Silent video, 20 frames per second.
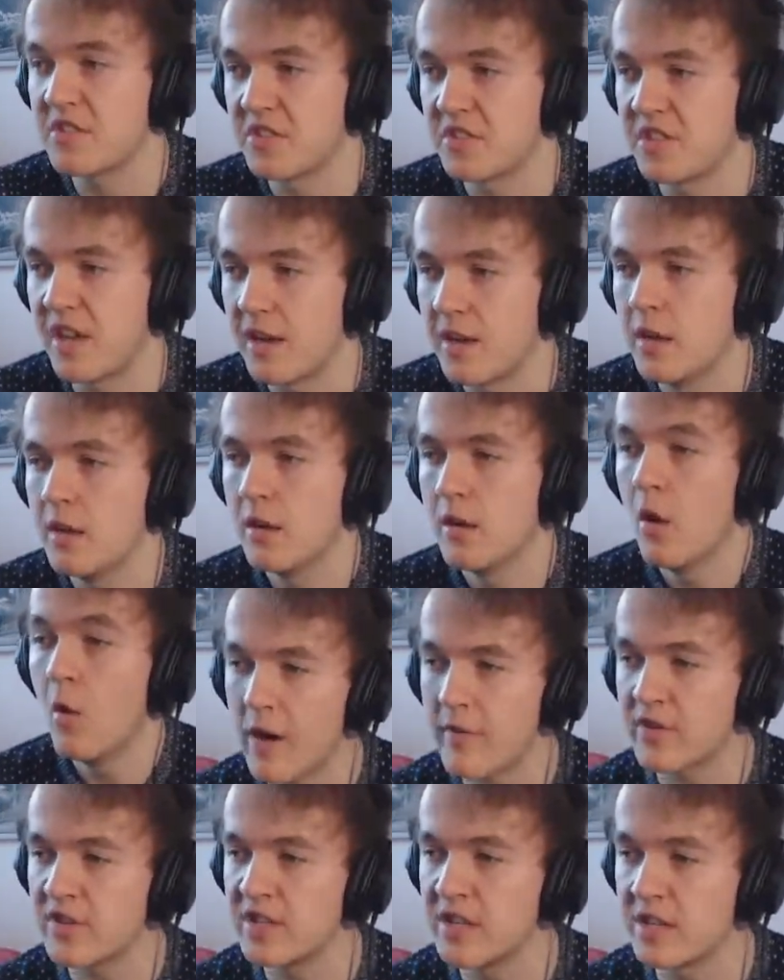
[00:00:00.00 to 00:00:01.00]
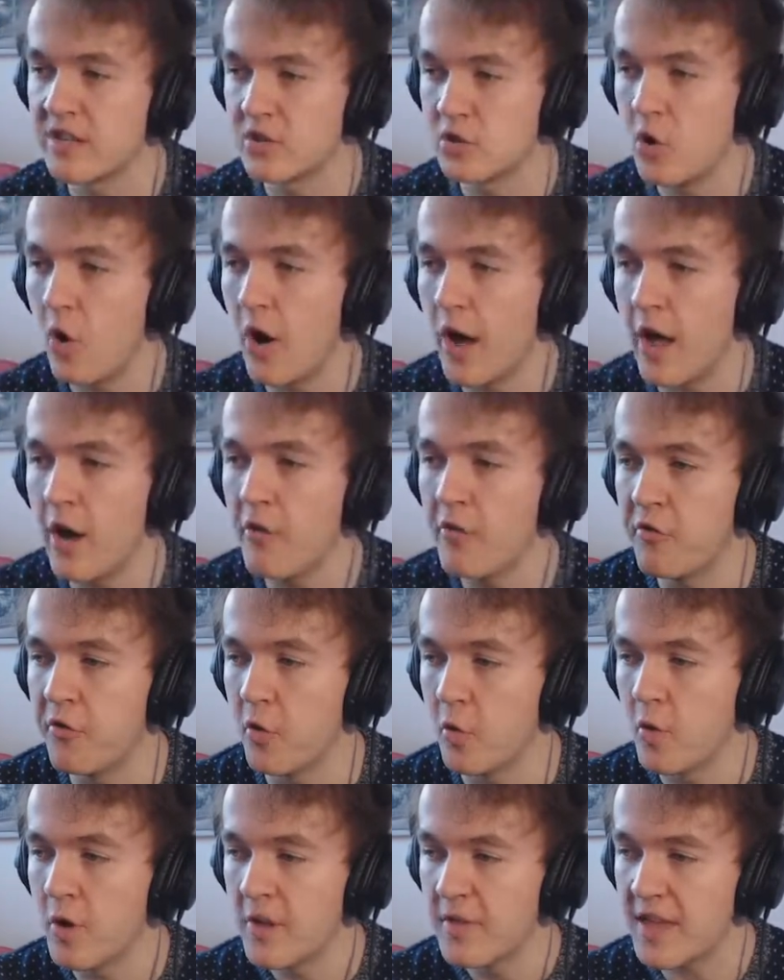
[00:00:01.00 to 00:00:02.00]
what I meant to say. Low gravity is not
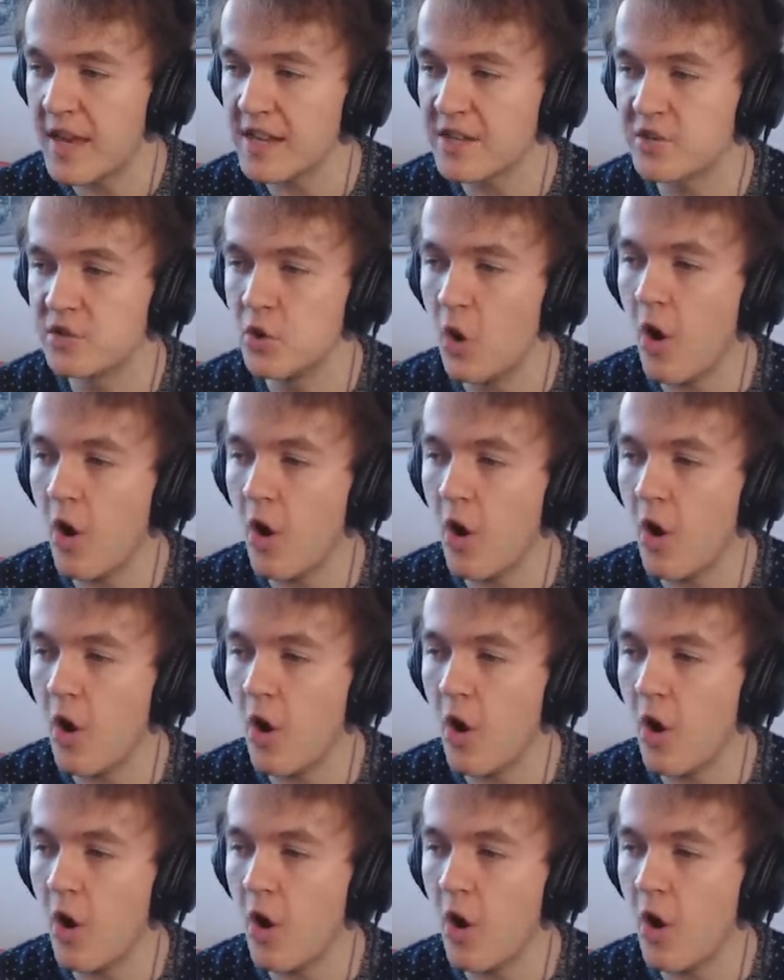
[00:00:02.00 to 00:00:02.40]
helpful. That